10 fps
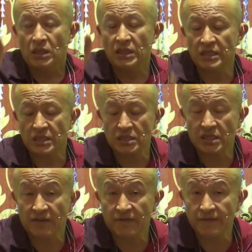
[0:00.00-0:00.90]
It is
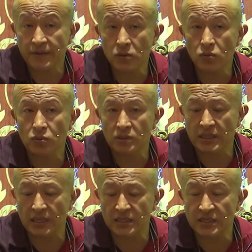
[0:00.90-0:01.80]
the view
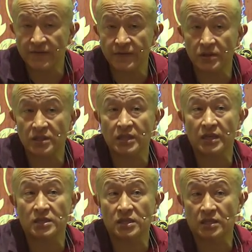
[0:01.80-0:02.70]
that
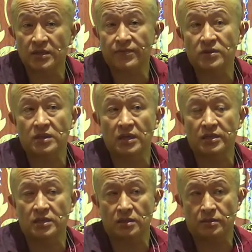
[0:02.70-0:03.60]
differentiates the different
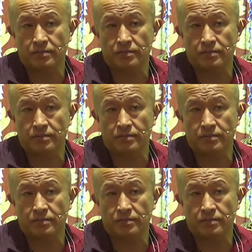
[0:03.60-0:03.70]
religion.